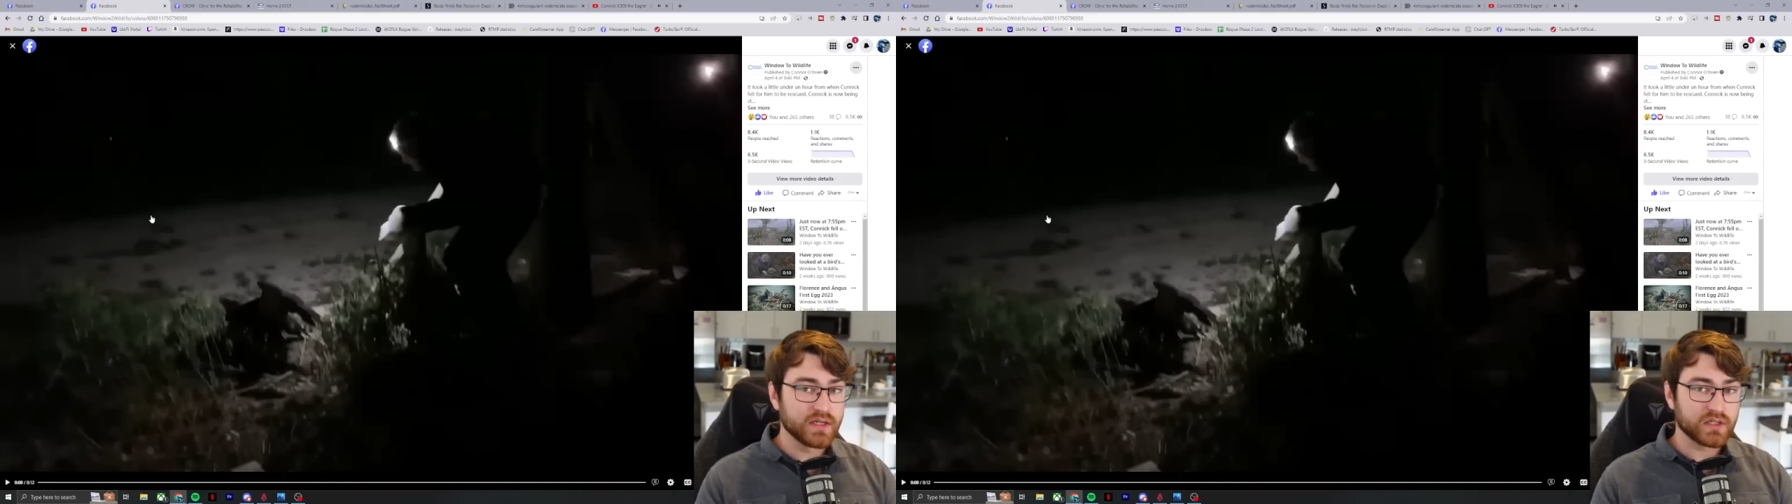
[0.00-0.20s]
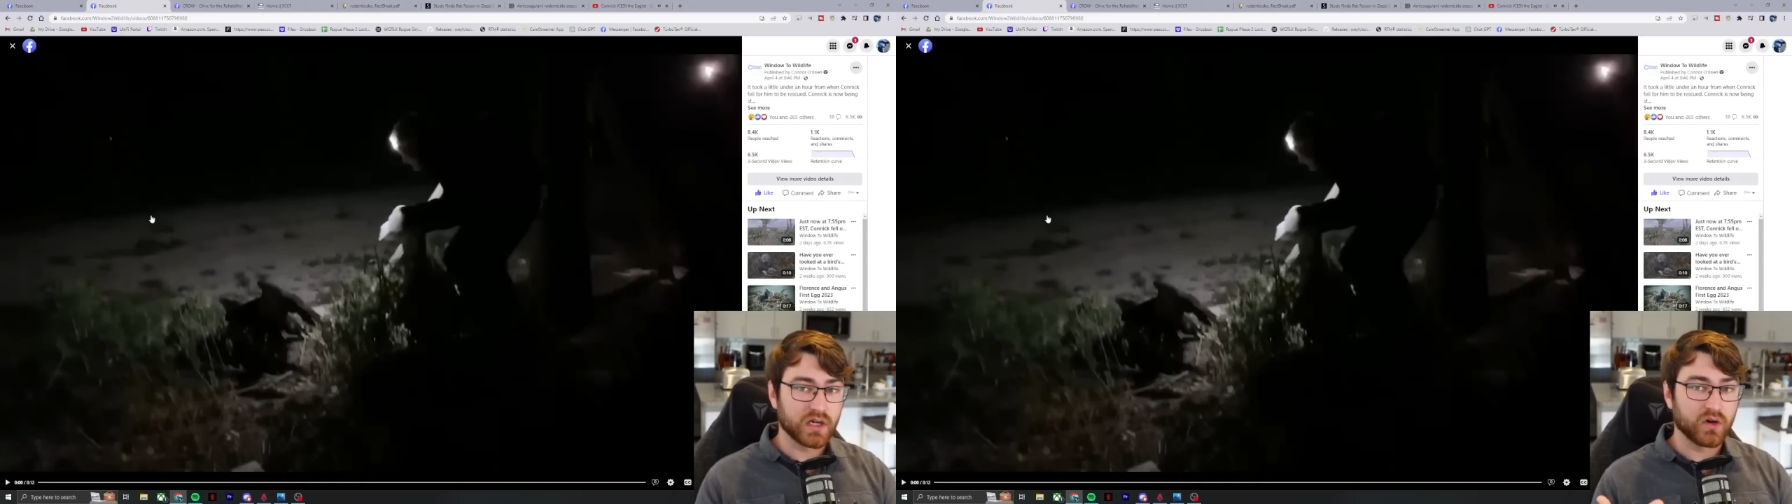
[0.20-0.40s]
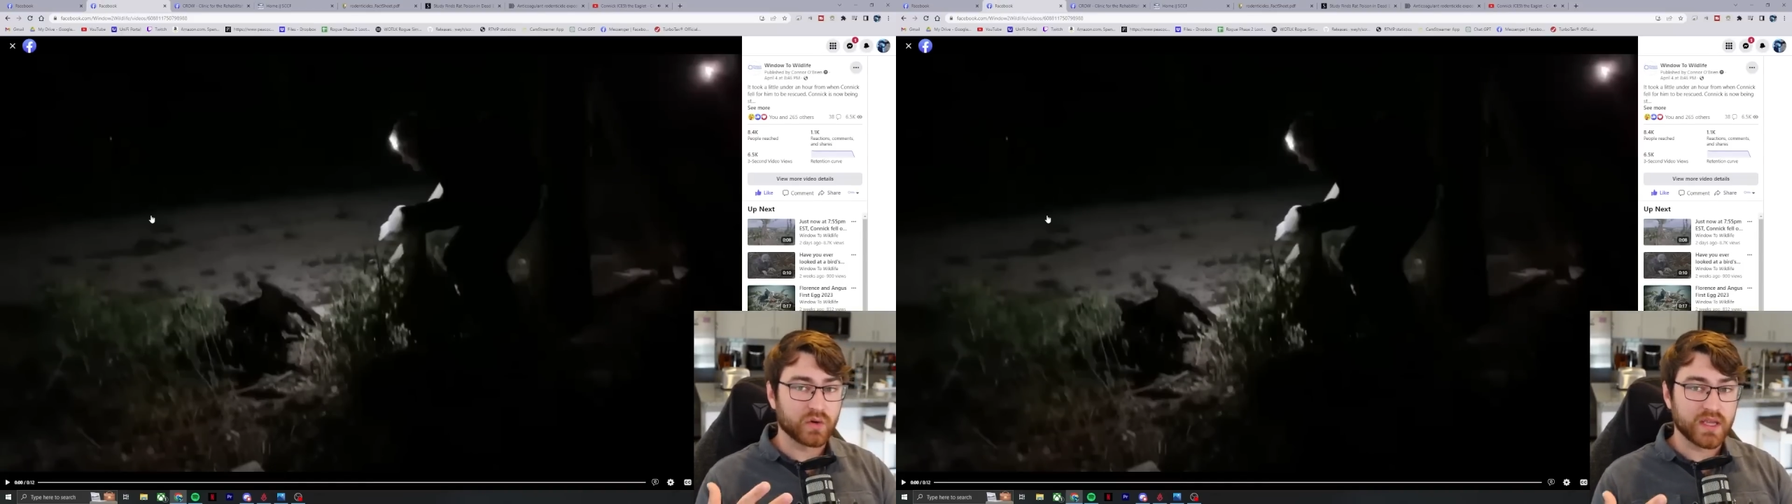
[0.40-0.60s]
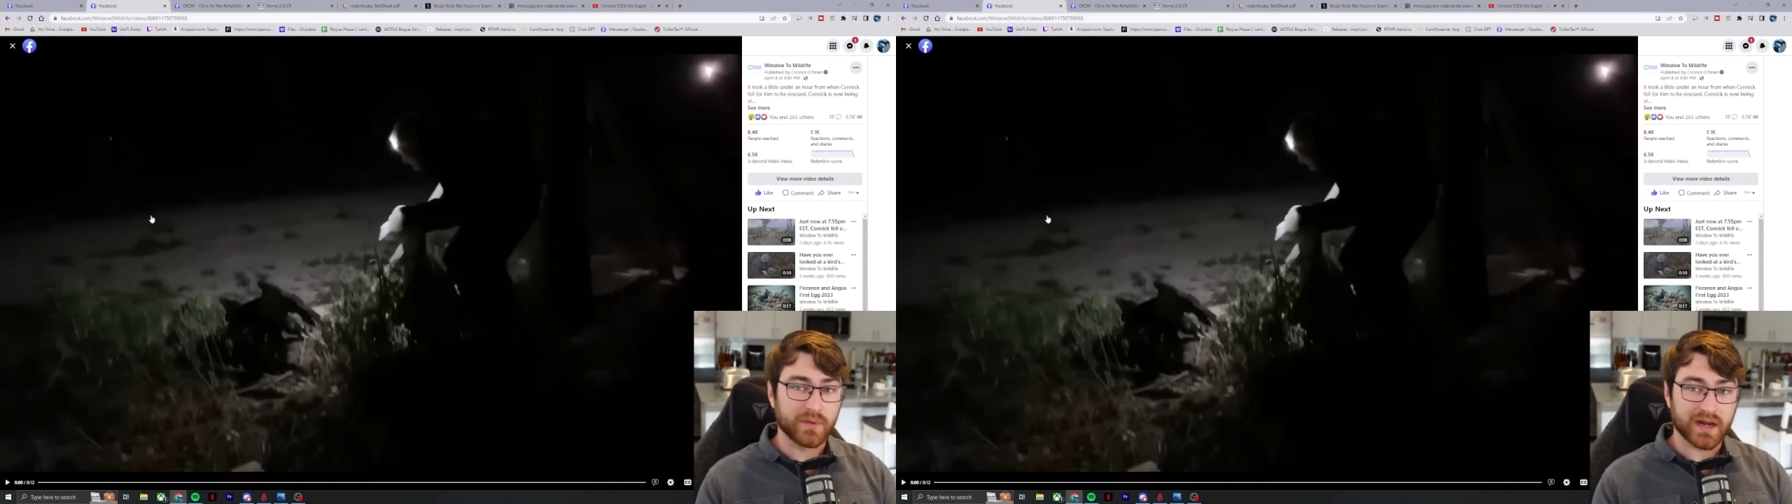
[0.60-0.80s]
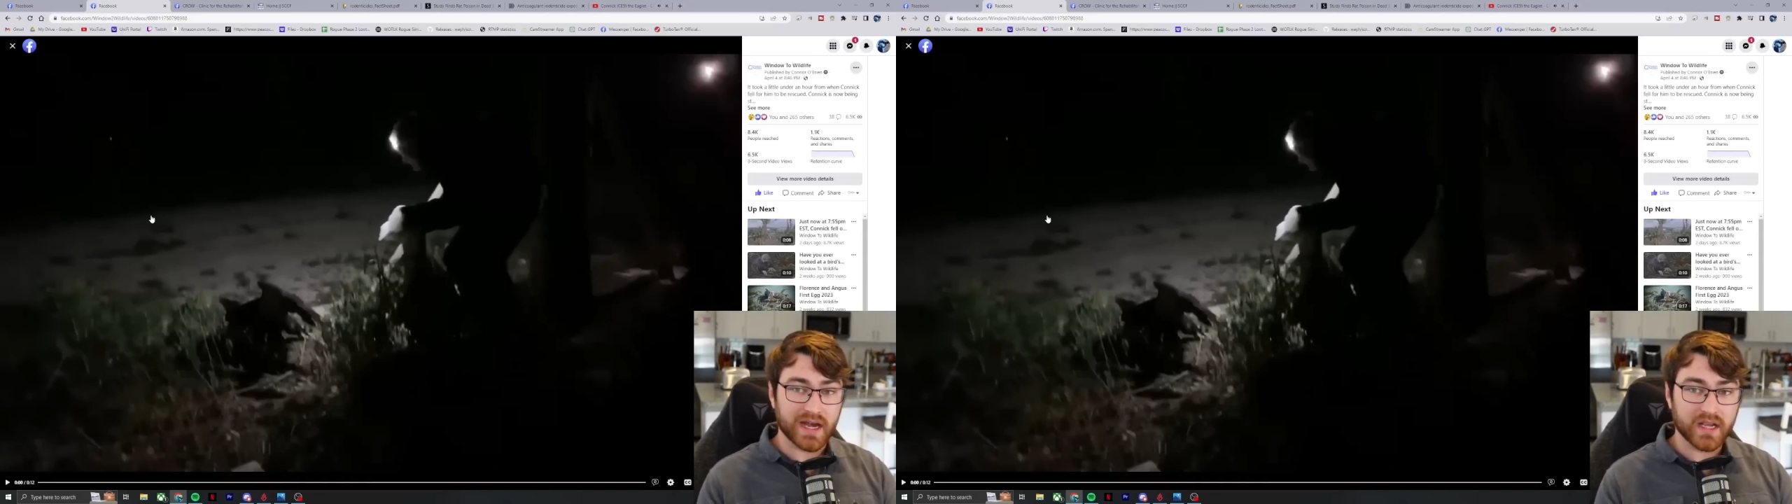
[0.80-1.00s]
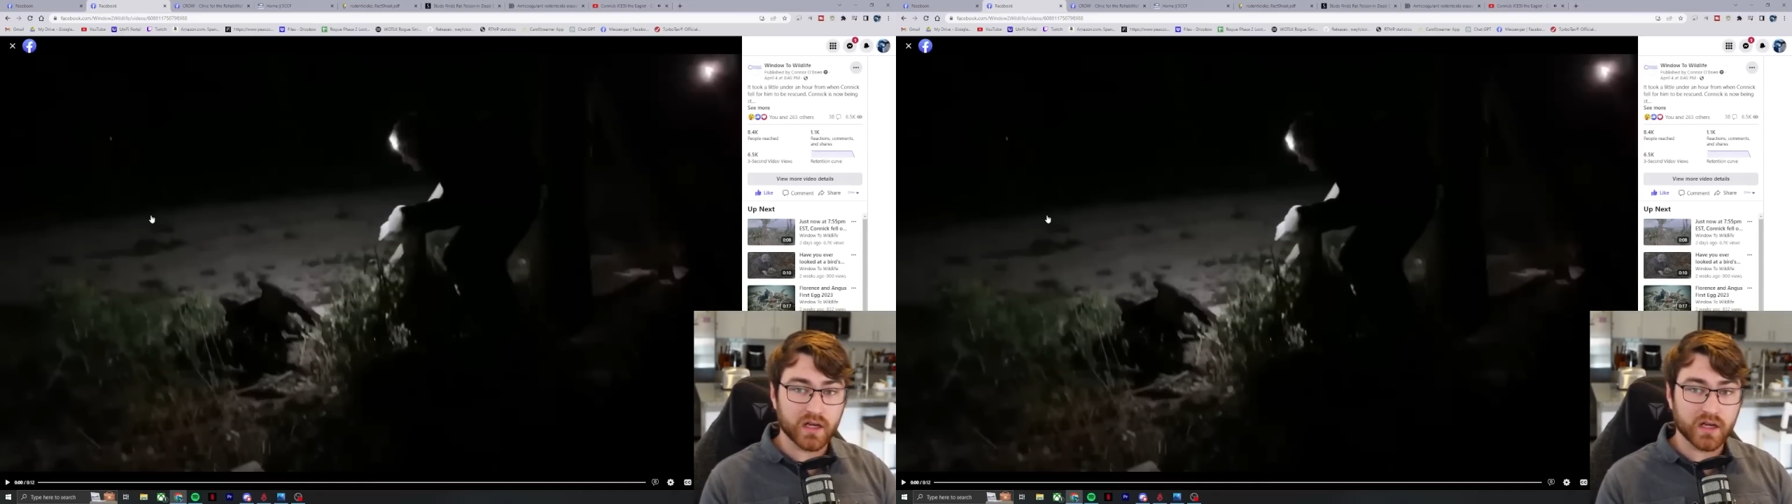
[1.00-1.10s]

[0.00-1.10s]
to go keep an eye on